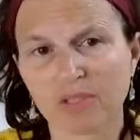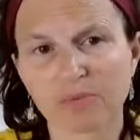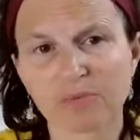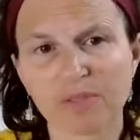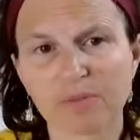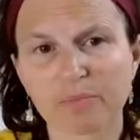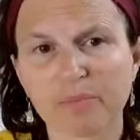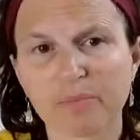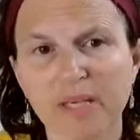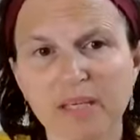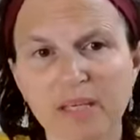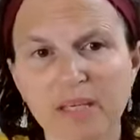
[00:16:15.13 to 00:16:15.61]
it
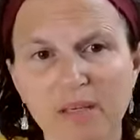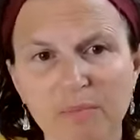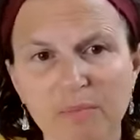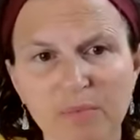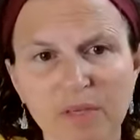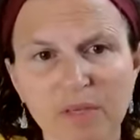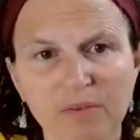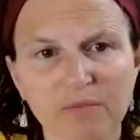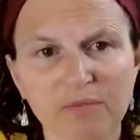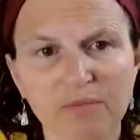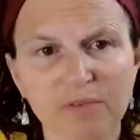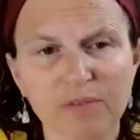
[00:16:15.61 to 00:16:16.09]
was making
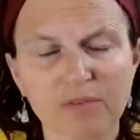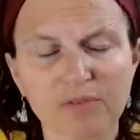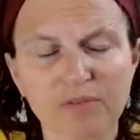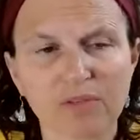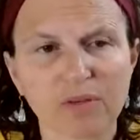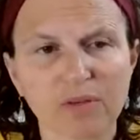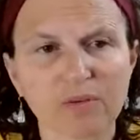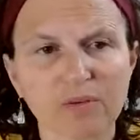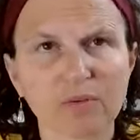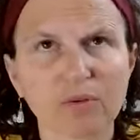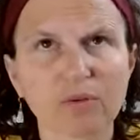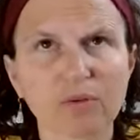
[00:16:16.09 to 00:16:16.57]
me feel
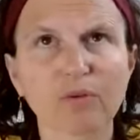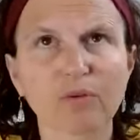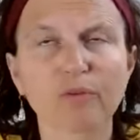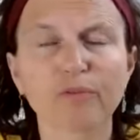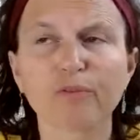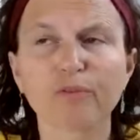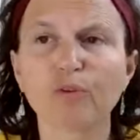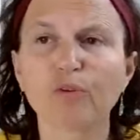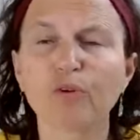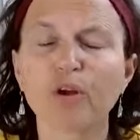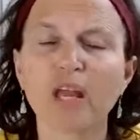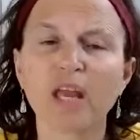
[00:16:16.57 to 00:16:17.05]
so
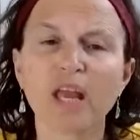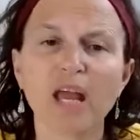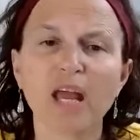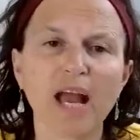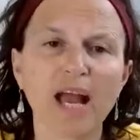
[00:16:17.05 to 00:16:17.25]
awful.